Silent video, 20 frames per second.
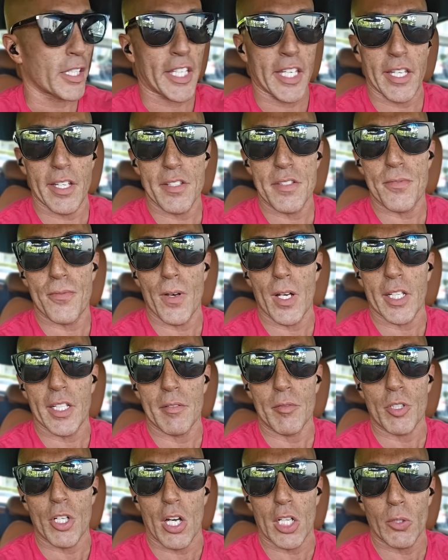kid's
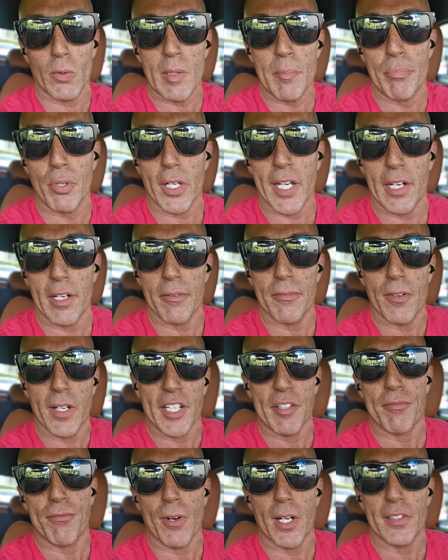fucking coloring book at a
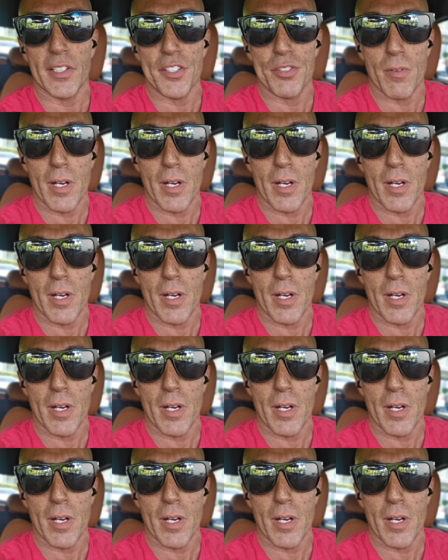fucking Friendly's